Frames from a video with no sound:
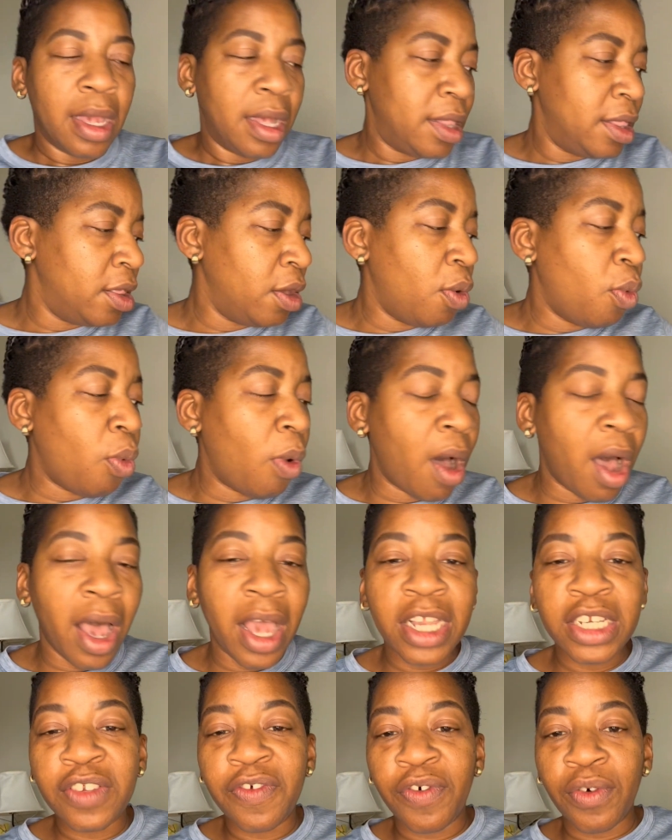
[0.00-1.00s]
The
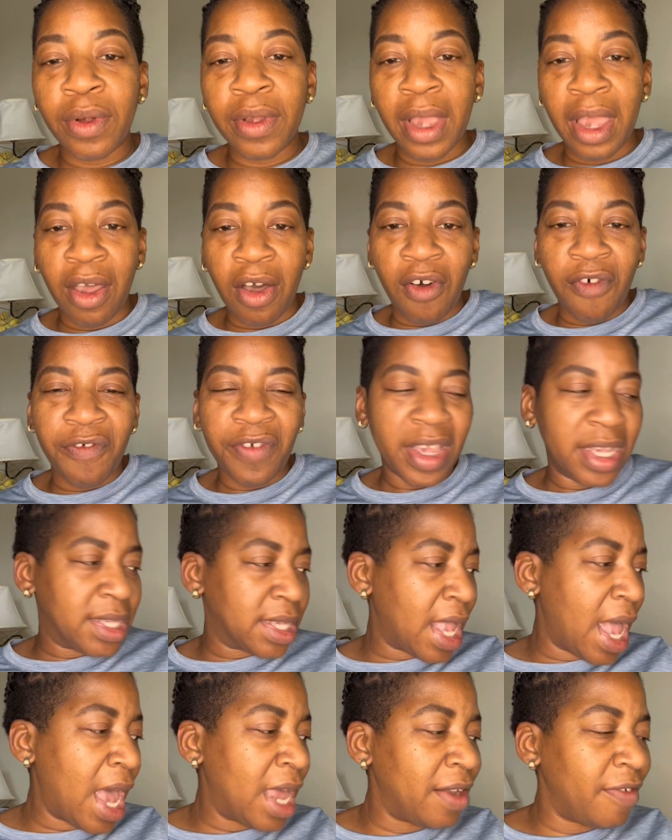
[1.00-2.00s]
wand for e.l.f. is
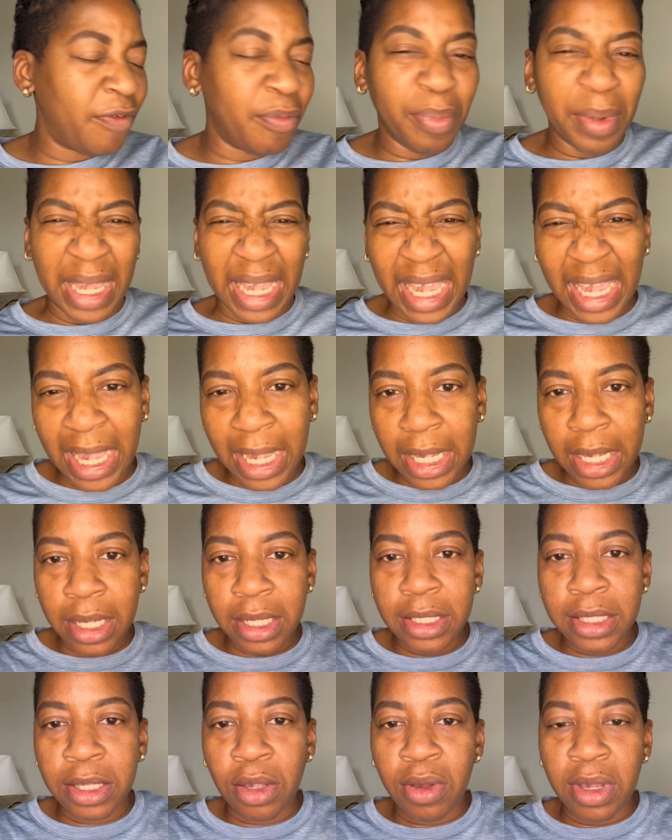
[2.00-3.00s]
kind of big,
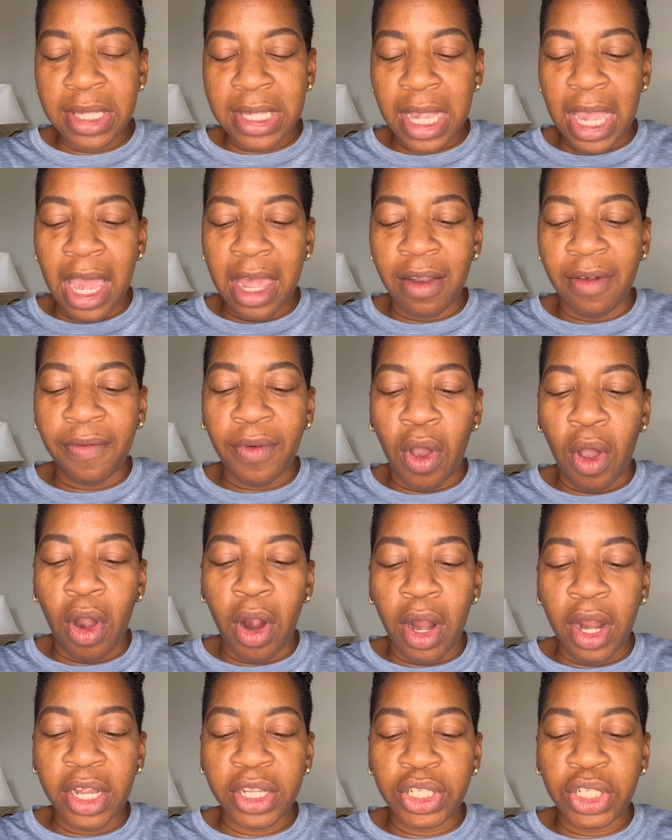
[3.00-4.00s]
so it's kind of
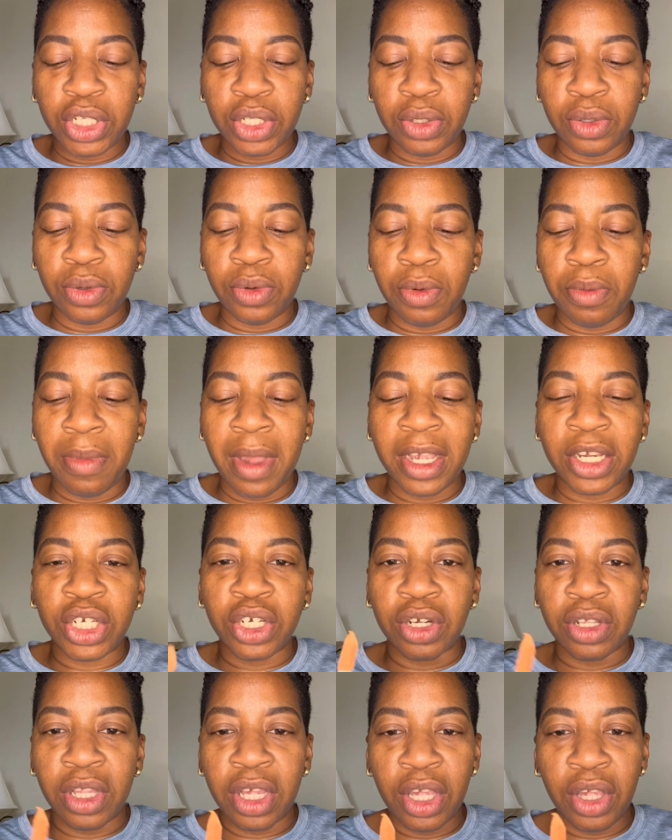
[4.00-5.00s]
hard to make sure
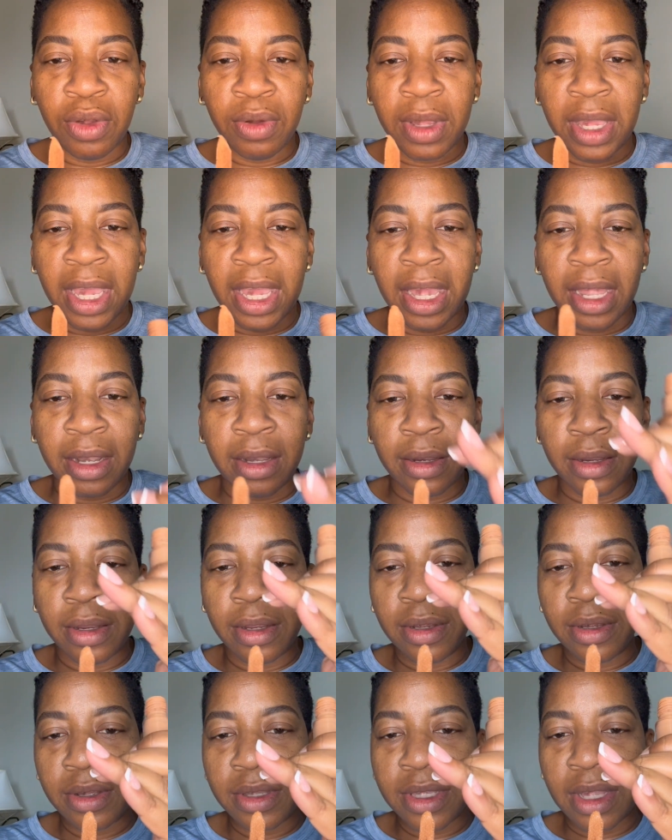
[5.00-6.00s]
that you get,
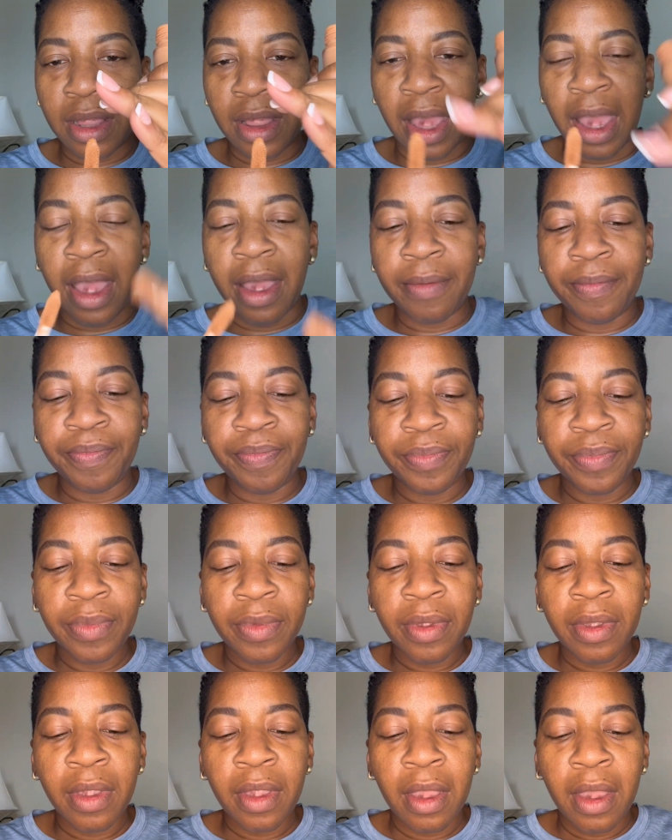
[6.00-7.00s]
see that,
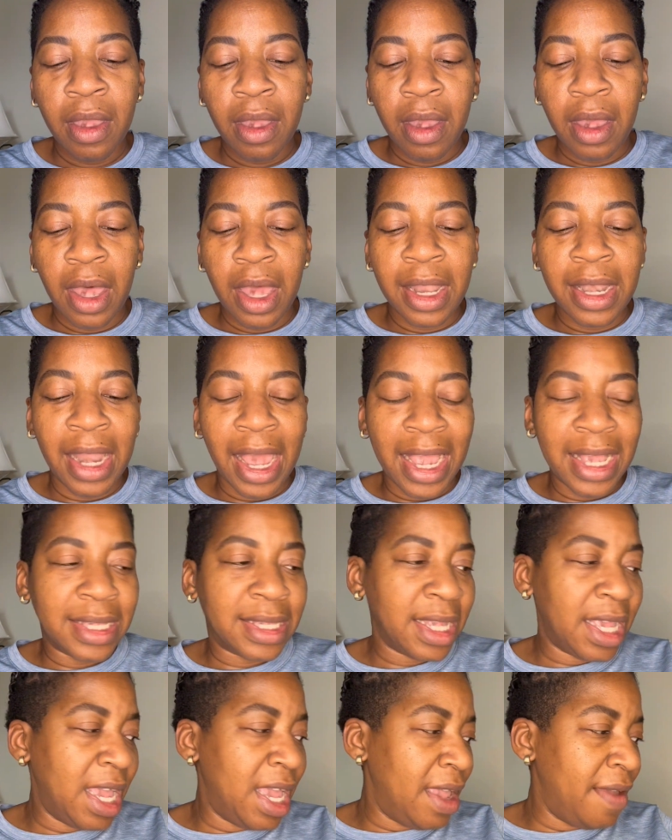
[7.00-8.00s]
a nice
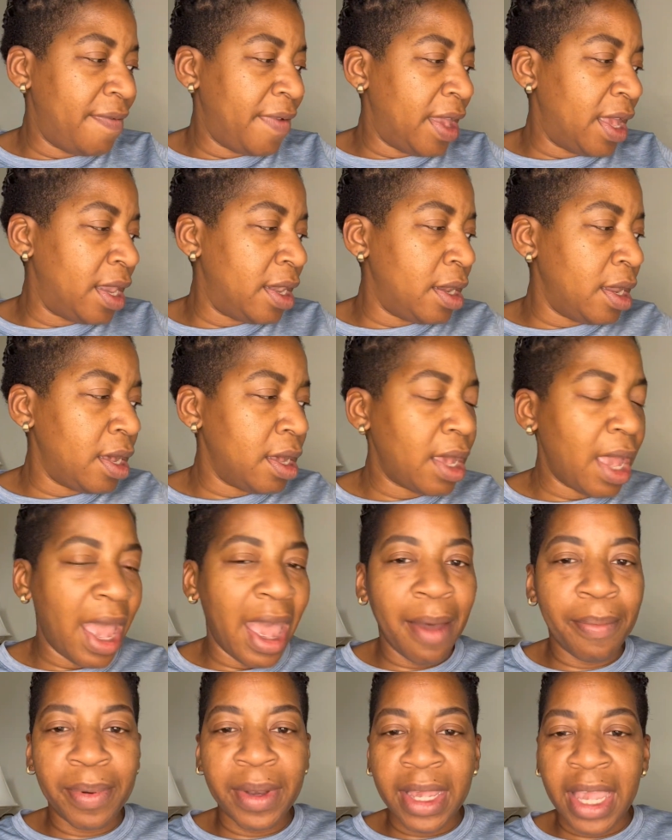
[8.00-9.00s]
even
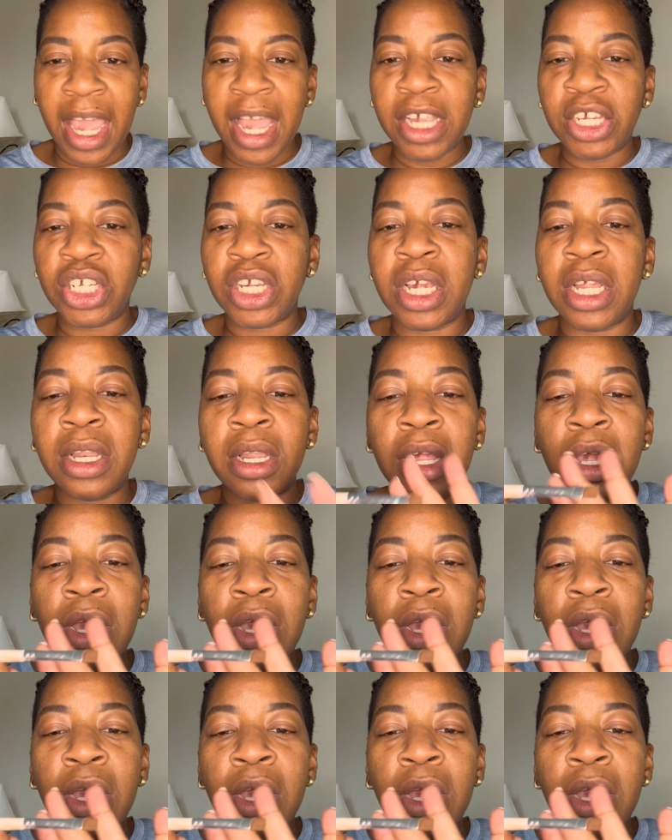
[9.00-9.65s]
application.